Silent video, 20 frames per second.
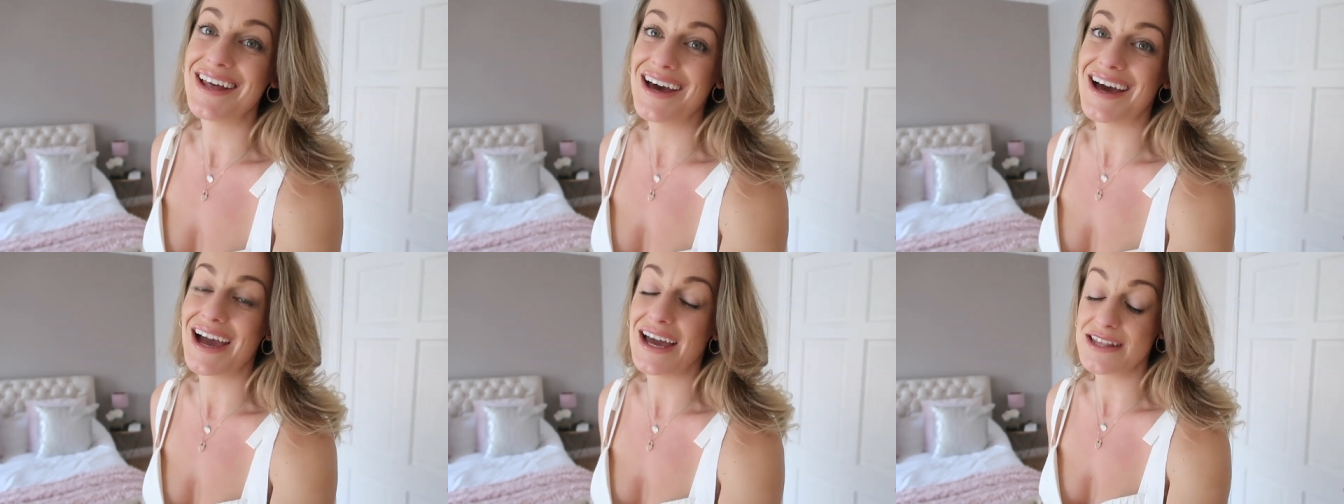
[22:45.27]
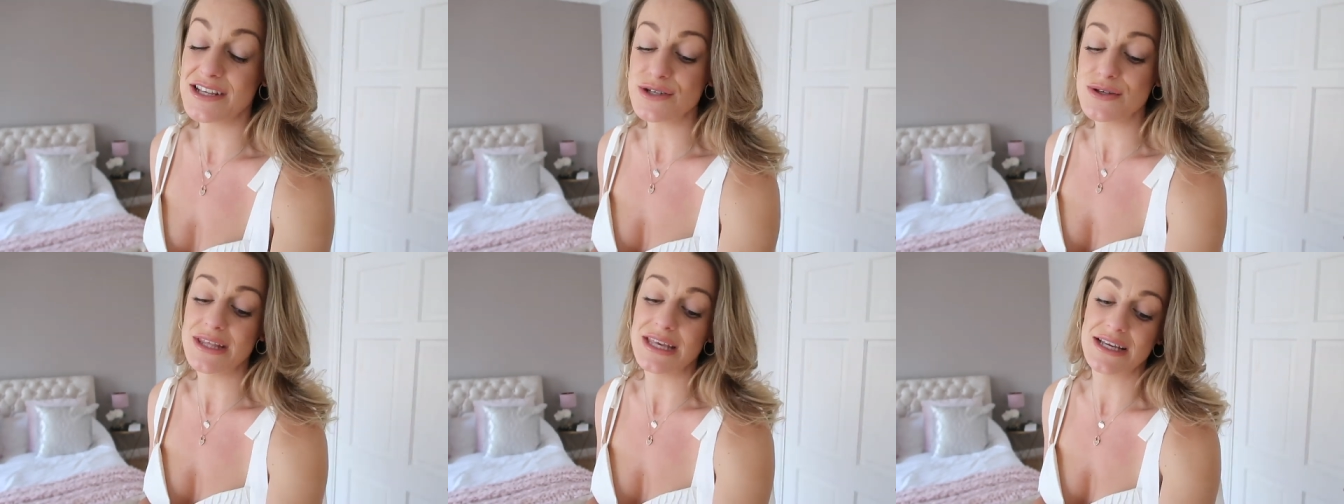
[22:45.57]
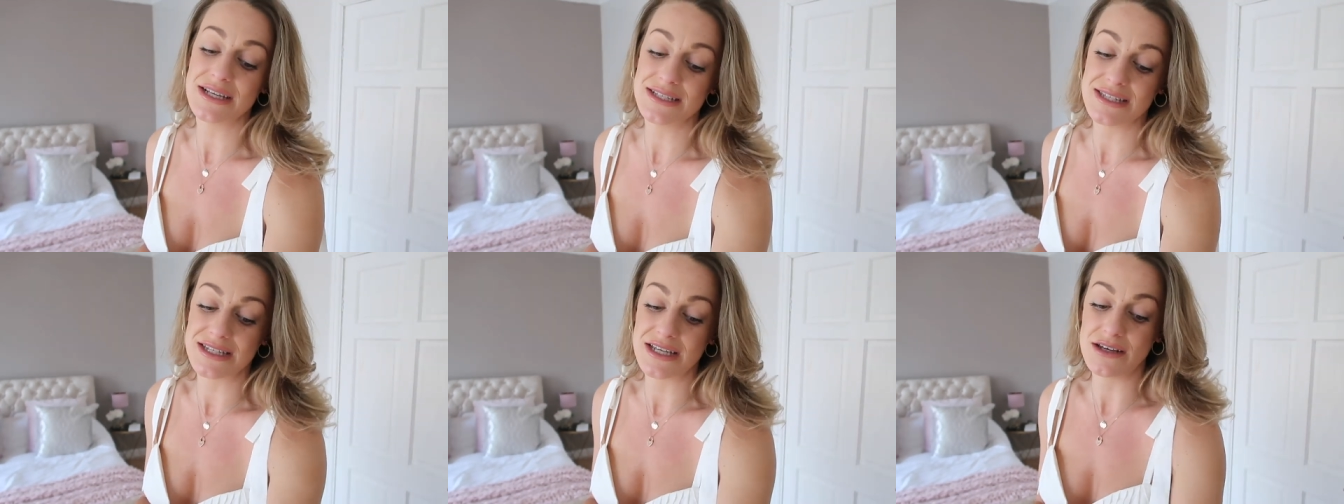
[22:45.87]
I do
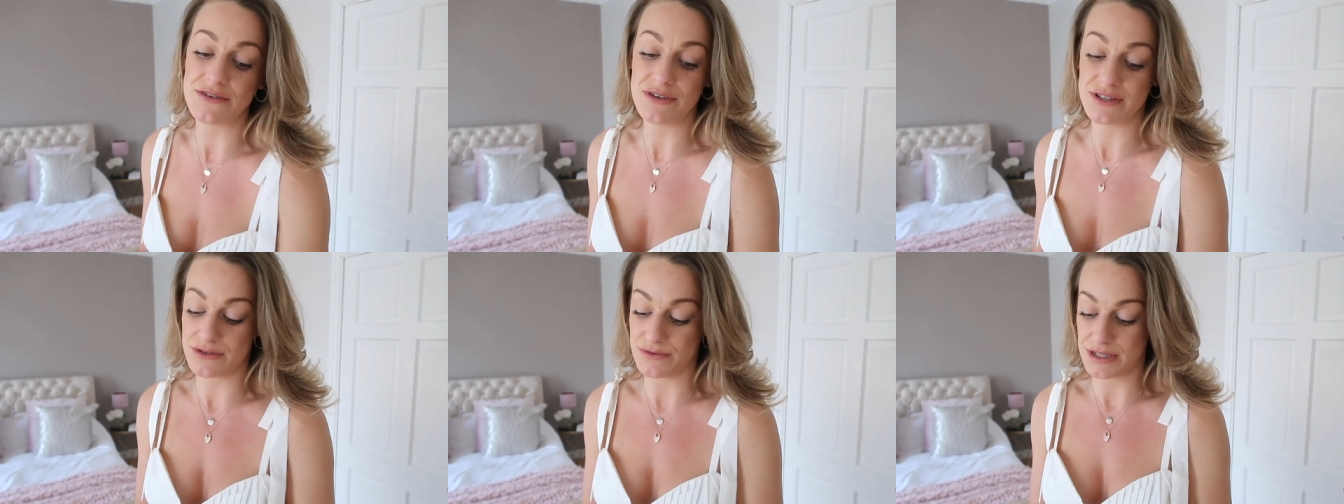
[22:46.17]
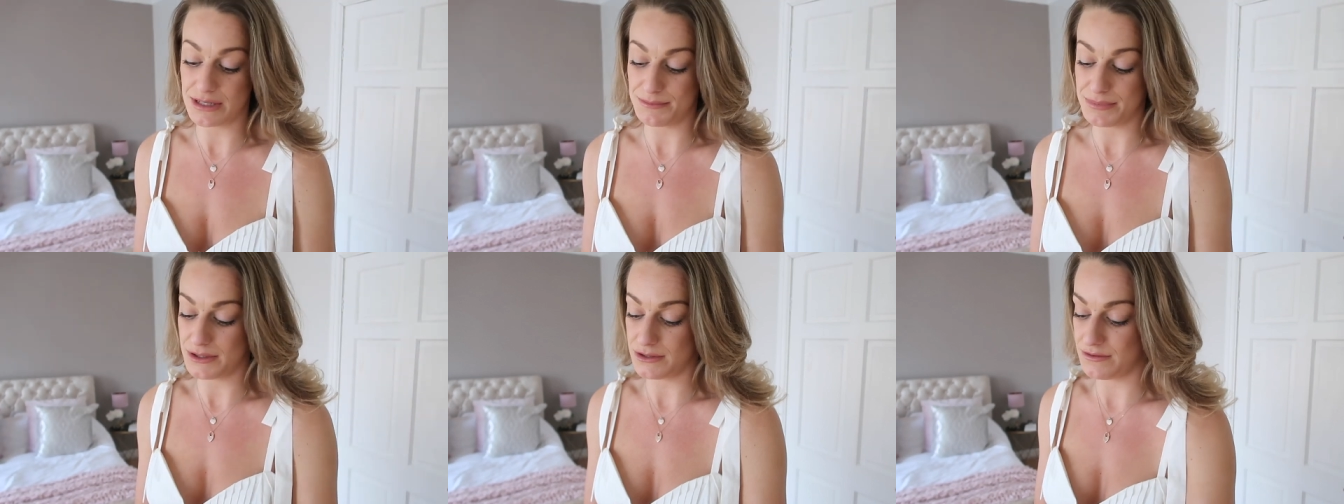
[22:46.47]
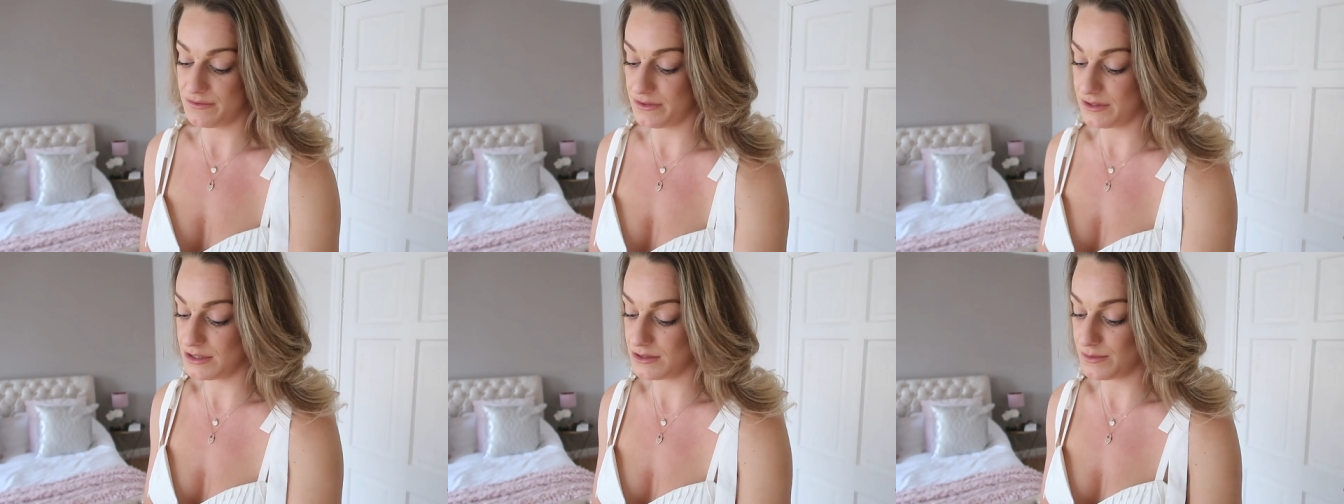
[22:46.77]
think silver is really
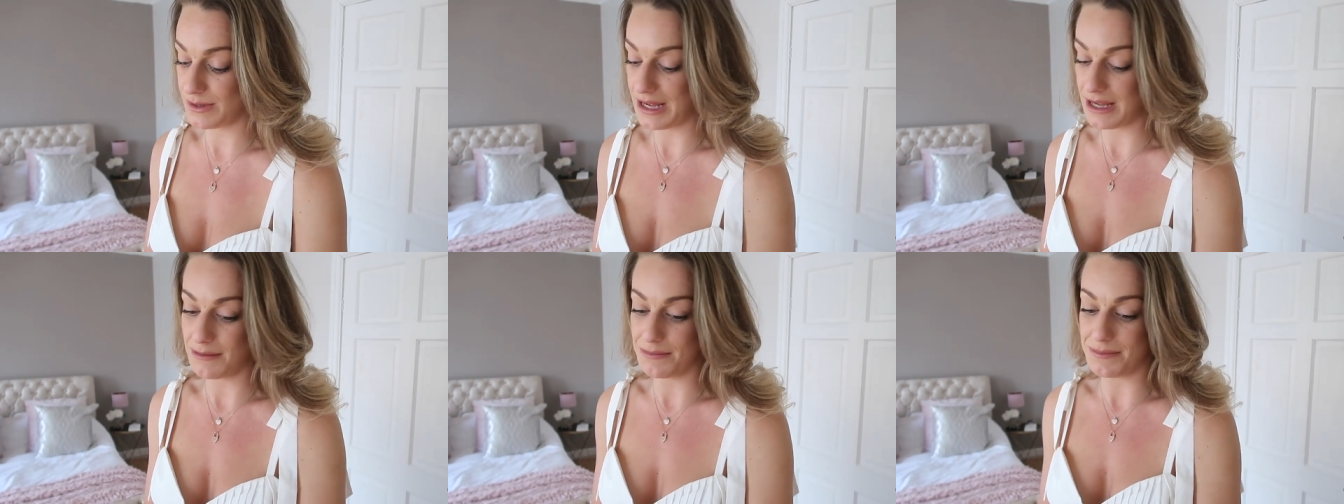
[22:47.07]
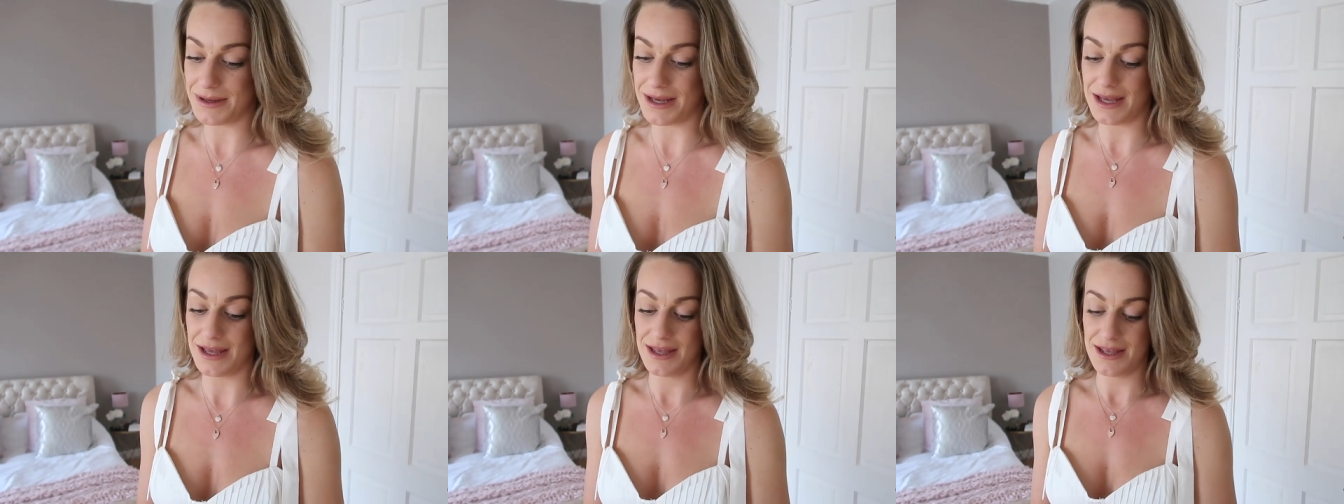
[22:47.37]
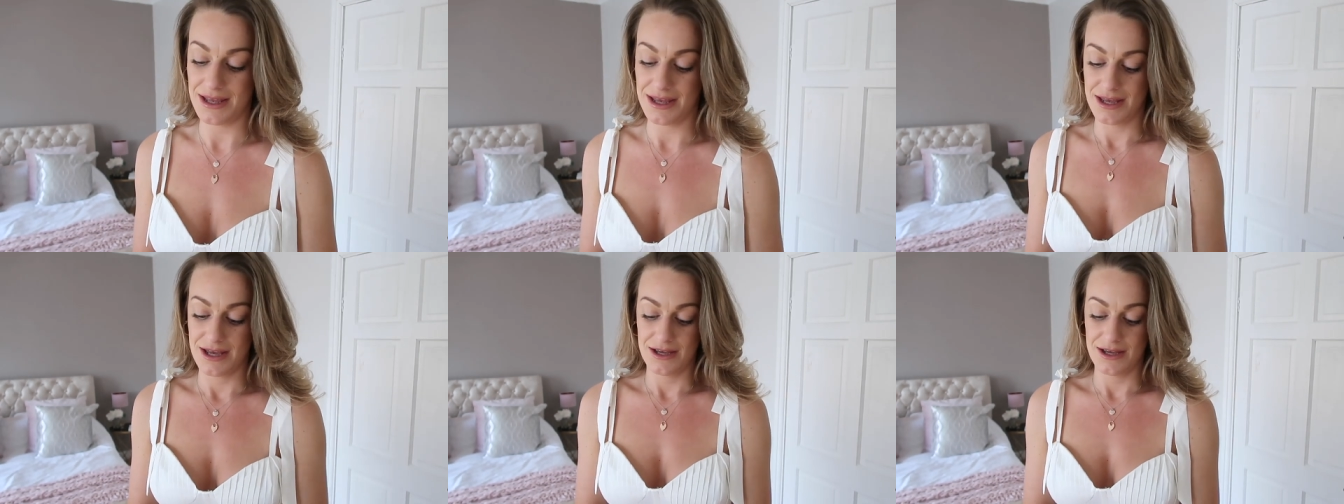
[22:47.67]
beautiful as well, but